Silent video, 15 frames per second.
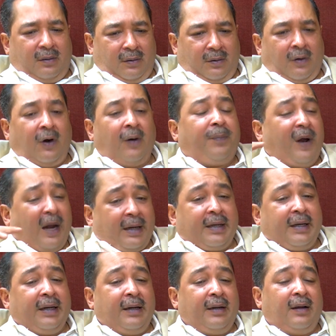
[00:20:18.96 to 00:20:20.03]
or
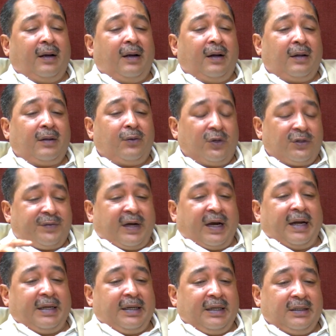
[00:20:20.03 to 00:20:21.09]
planting those
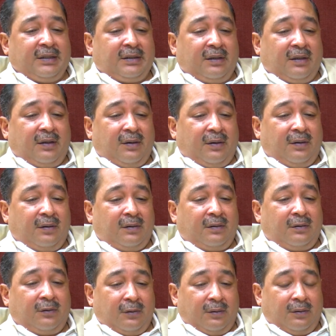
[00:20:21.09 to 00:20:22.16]
varieties
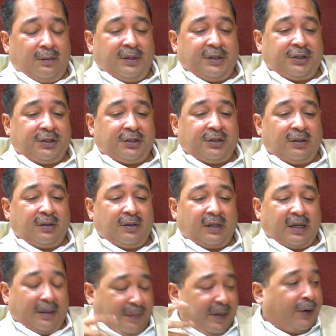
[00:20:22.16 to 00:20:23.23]
which
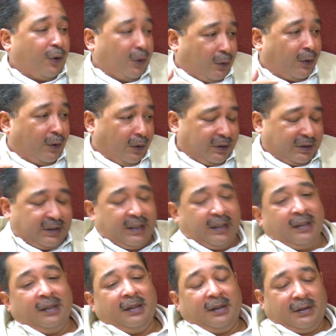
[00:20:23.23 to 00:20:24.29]
can make orthodox
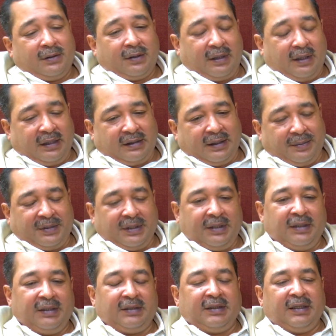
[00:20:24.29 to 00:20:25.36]
tea. So there are
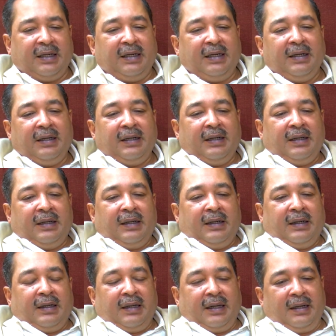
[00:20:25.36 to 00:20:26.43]
subsidies there.
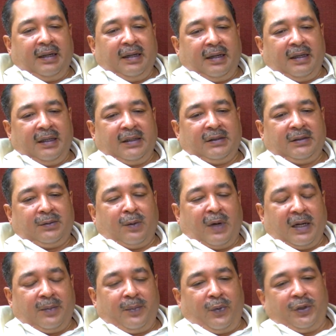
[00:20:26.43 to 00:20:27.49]
Then there is
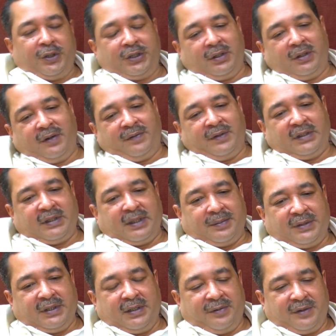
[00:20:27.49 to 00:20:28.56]
one portion of the
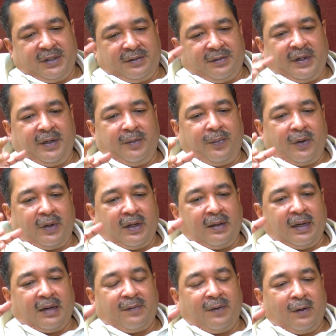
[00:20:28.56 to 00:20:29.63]
subsidy which is very important
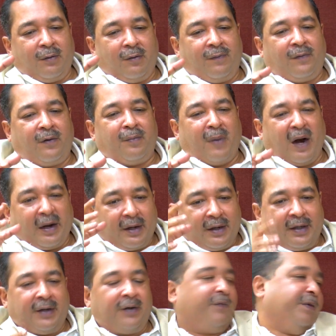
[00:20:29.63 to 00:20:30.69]
that will go for
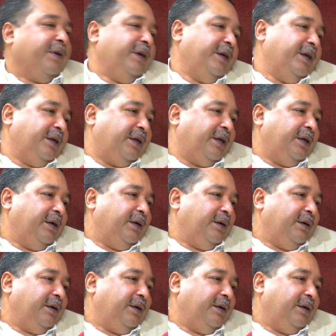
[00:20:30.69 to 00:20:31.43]
marketing of Indian tea